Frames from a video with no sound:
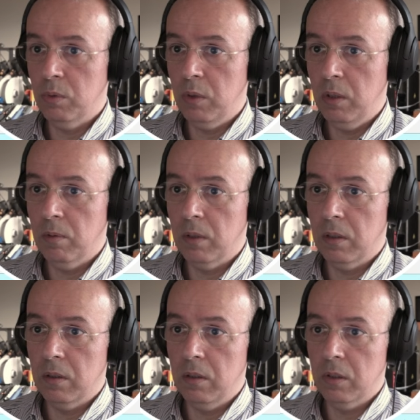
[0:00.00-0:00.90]
or
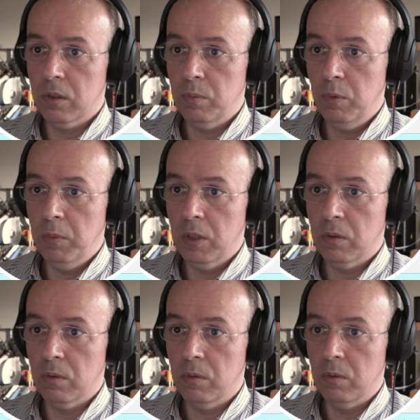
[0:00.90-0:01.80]
rather it is visible
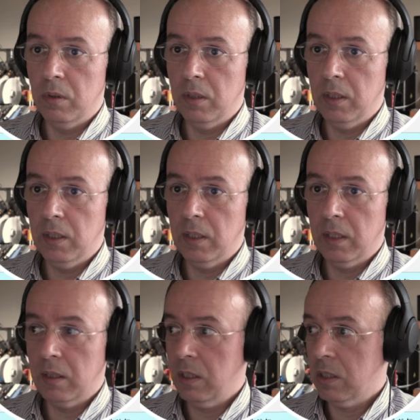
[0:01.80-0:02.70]
below,
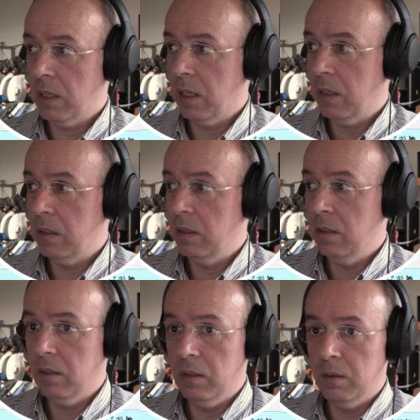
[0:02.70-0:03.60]
and the model is
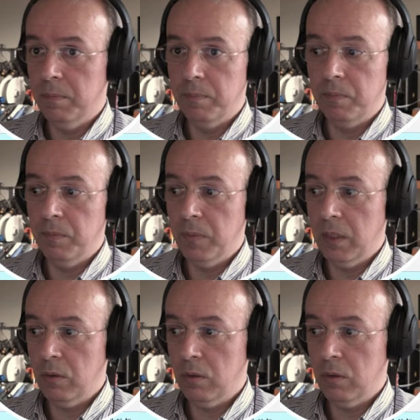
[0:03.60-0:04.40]
slightly above it.